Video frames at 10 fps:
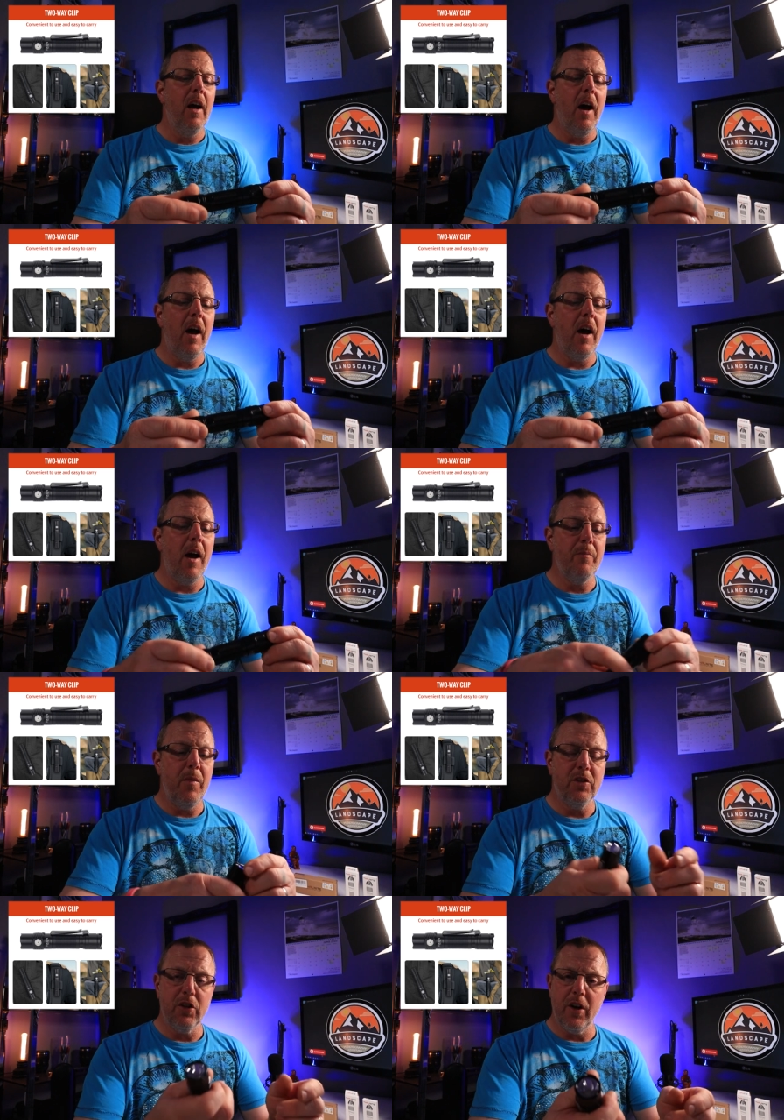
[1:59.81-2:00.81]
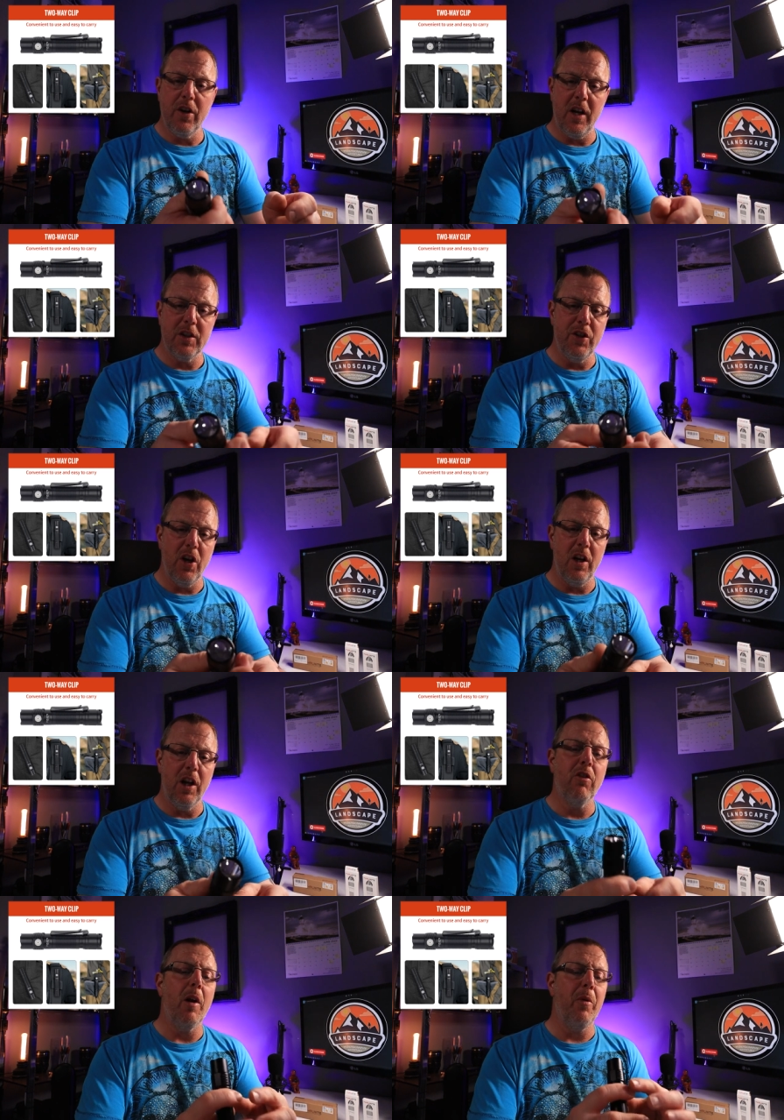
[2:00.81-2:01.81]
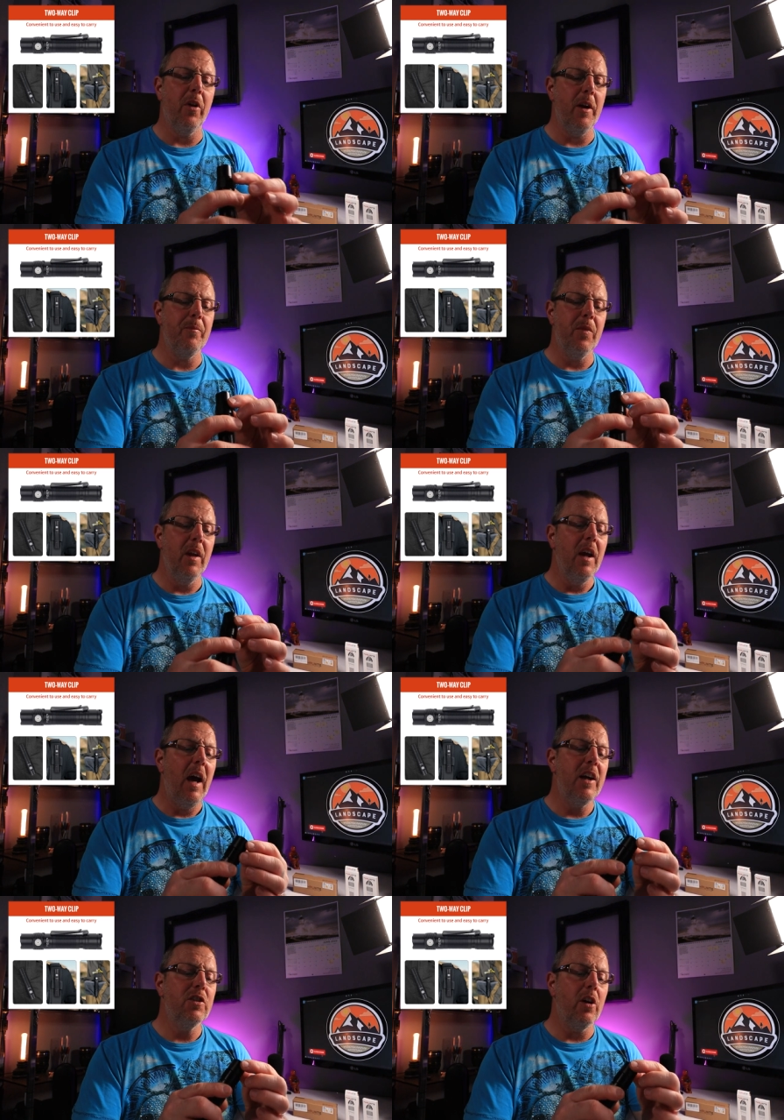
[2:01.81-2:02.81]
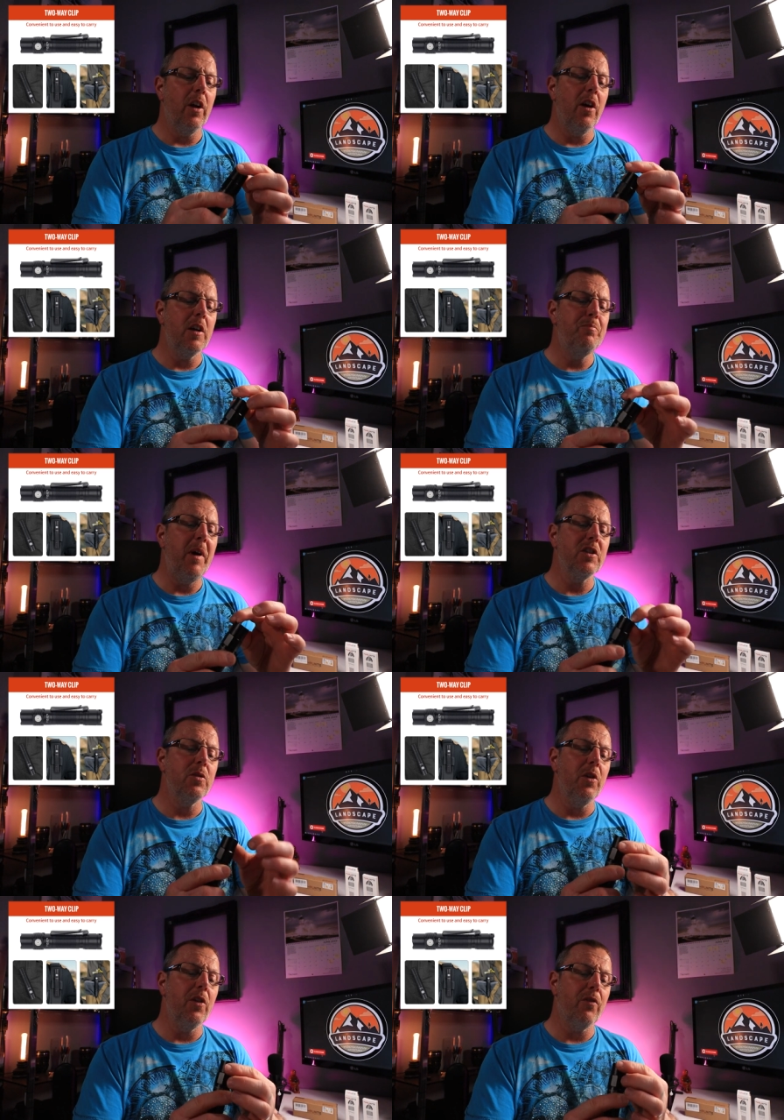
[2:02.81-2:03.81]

Um, it's got a nice gnarly grip on it, and it's got a nice bezel on the